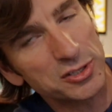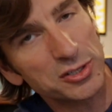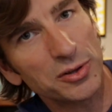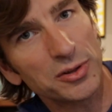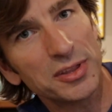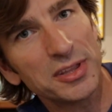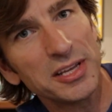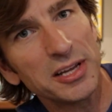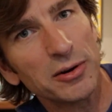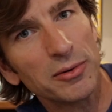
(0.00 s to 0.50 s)
So
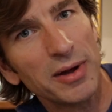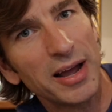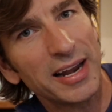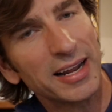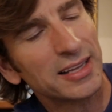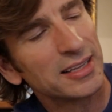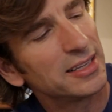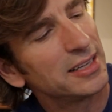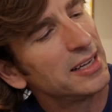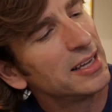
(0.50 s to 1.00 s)

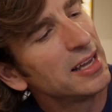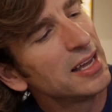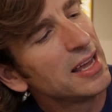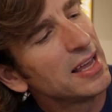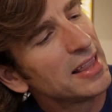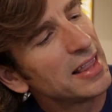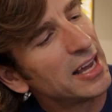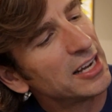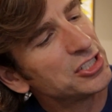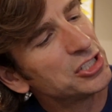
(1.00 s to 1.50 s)
theoretically,
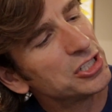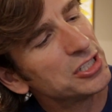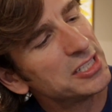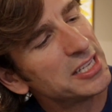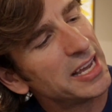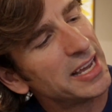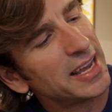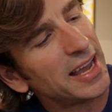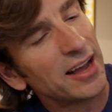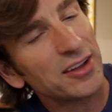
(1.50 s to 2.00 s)
that should
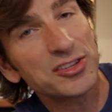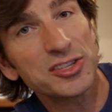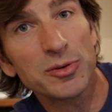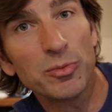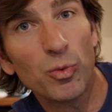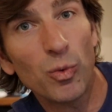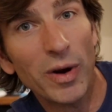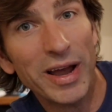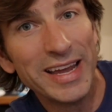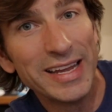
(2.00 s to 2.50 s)
take out
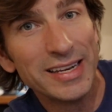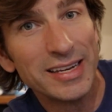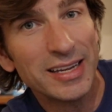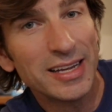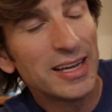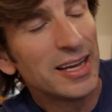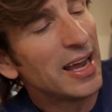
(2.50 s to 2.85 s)
some weight,